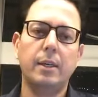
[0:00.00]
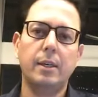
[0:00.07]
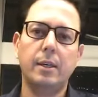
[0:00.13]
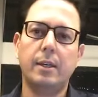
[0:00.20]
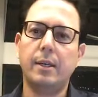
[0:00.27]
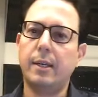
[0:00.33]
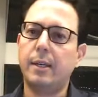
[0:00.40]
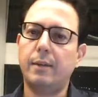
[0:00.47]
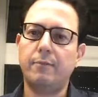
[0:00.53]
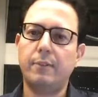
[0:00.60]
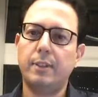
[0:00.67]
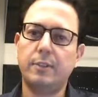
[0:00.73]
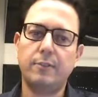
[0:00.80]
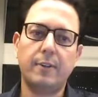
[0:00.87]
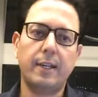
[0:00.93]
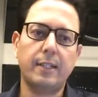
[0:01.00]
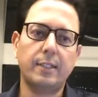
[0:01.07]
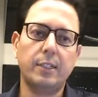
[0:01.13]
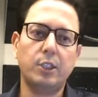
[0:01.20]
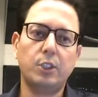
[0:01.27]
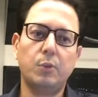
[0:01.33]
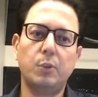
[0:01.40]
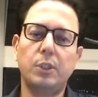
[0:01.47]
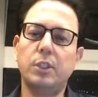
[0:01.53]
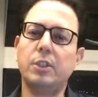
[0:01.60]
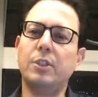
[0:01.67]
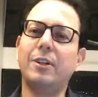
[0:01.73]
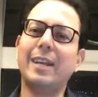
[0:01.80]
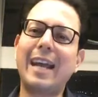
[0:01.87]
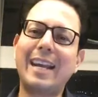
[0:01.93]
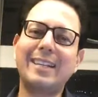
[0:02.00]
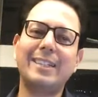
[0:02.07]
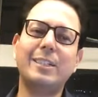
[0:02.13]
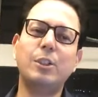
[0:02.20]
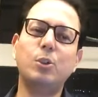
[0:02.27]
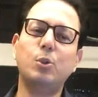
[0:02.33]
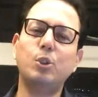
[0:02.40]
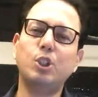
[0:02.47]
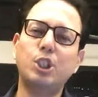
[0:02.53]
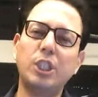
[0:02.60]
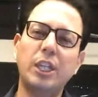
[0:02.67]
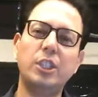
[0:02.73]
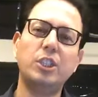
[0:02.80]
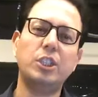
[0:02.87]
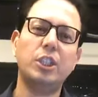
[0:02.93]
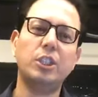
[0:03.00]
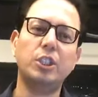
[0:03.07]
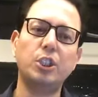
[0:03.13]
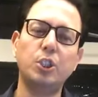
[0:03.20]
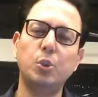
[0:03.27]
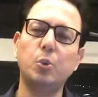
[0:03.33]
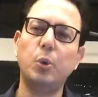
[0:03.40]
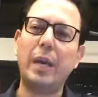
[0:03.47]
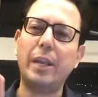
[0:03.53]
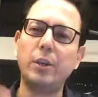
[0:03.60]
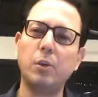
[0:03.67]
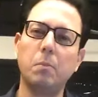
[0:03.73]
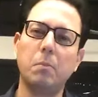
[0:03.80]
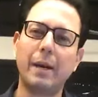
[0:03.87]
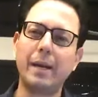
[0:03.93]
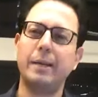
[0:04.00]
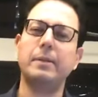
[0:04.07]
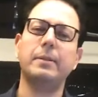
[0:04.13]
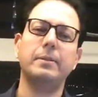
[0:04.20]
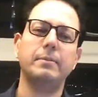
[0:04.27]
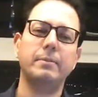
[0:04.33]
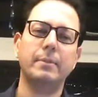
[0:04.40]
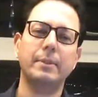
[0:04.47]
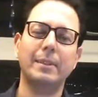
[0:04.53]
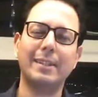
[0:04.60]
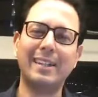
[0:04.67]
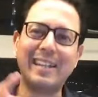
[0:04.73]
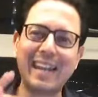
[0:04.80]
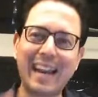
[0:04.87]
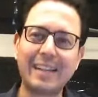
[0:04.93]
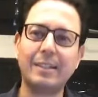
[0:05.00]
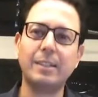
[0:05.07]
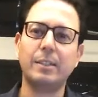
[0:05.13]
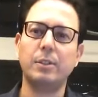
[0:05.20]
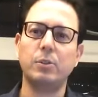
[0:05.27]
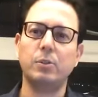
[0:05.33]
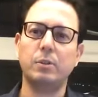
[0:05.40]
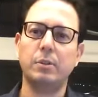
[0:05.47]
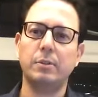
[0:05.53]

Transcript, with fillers: uh, every civilization, which is gratitude changes you and your mind. Gratitude